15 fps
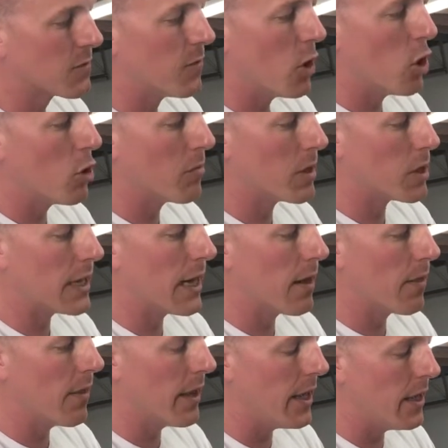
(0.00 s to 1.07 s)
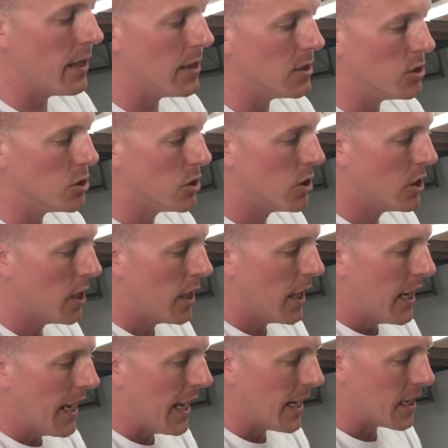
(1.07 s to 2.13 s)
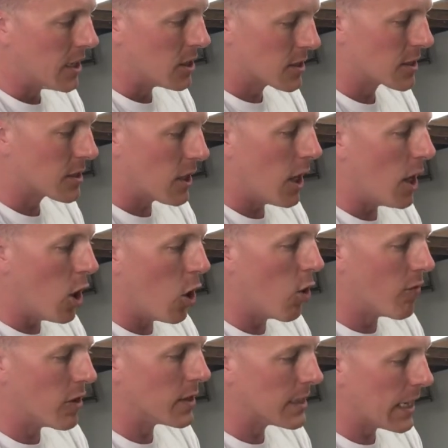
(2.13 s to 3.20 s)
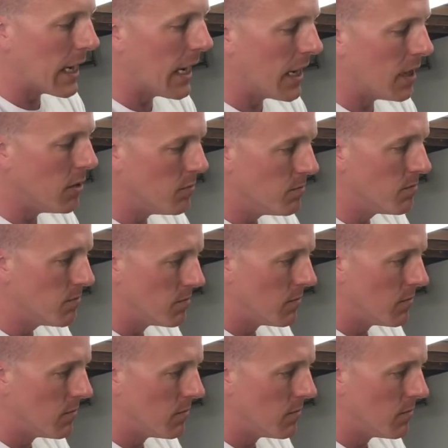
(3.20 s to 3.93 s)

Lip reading: foam around the edge. And it's over time